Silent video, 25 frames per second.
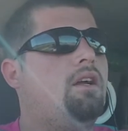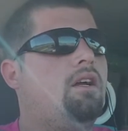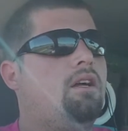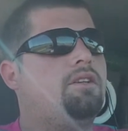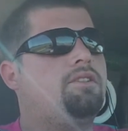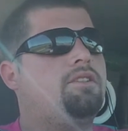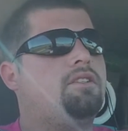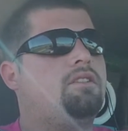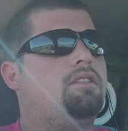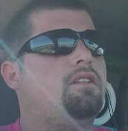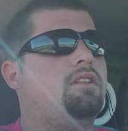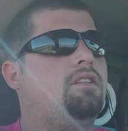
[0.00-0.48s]

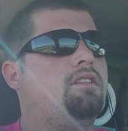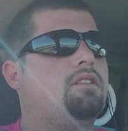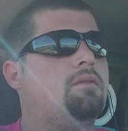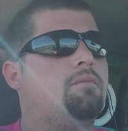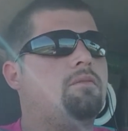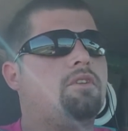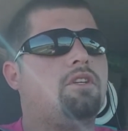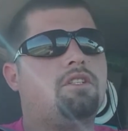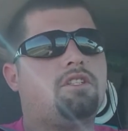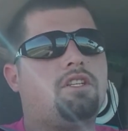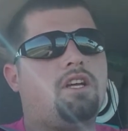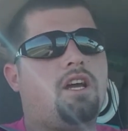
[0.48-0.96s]
Just need
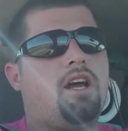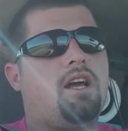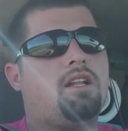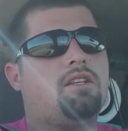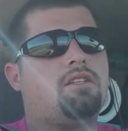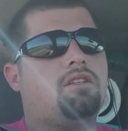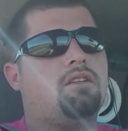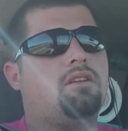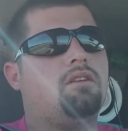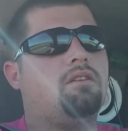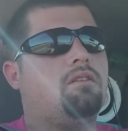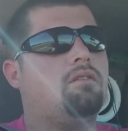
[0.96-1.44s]
someone to chat
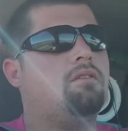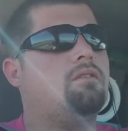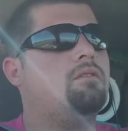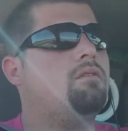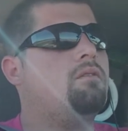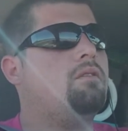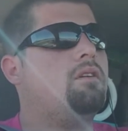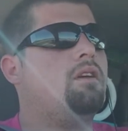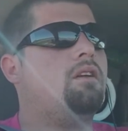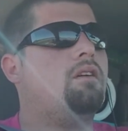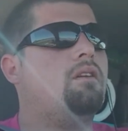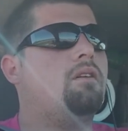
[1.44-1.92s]
to,
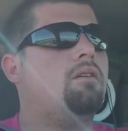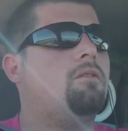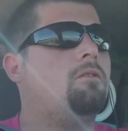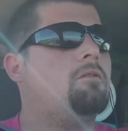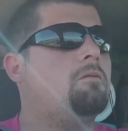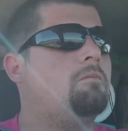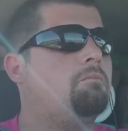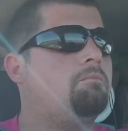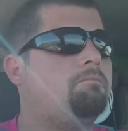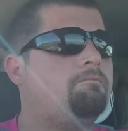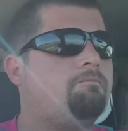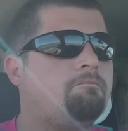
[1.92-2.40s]
you
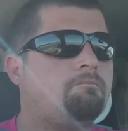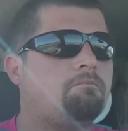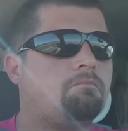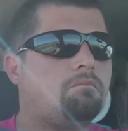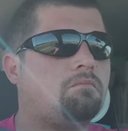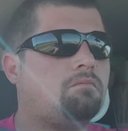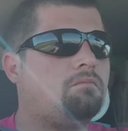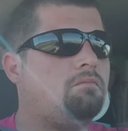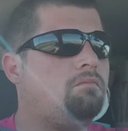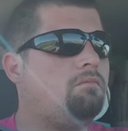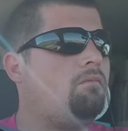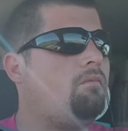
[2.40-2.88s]

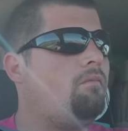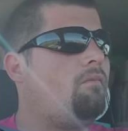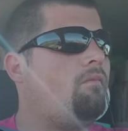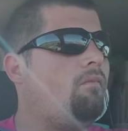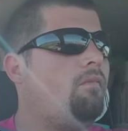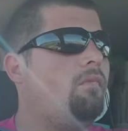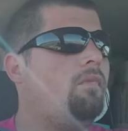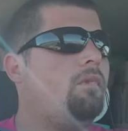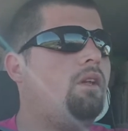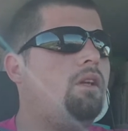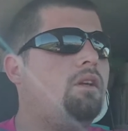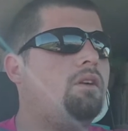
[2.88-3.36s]

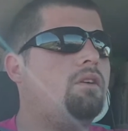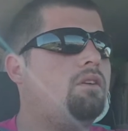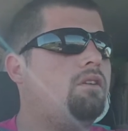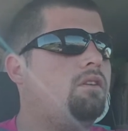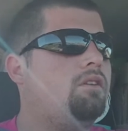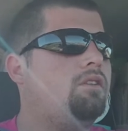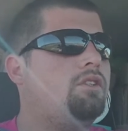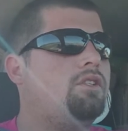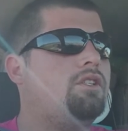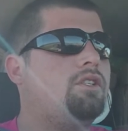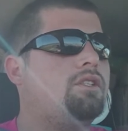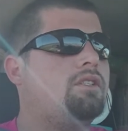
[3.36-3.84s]

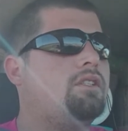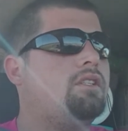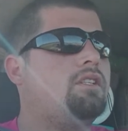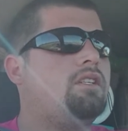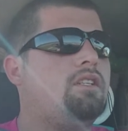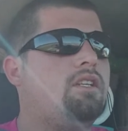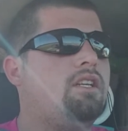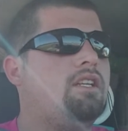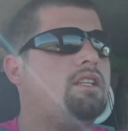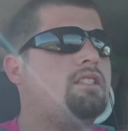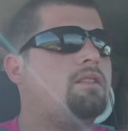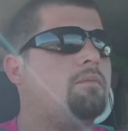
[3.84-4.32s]
know, just
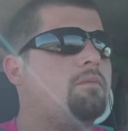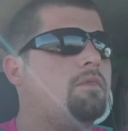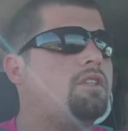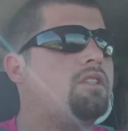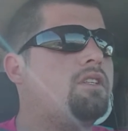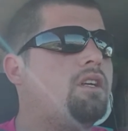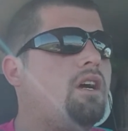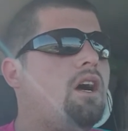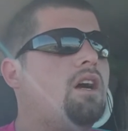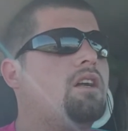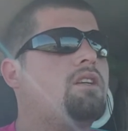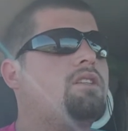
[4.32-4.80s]
need someone to
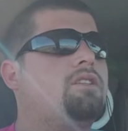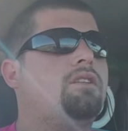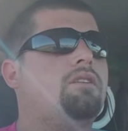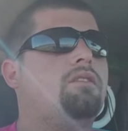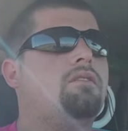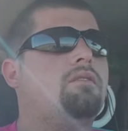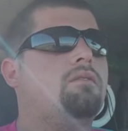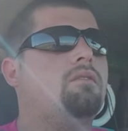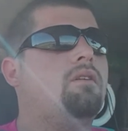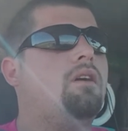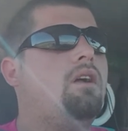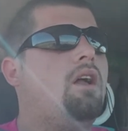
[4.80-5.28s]
talk
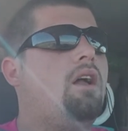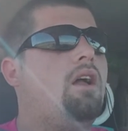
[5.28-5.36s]
to.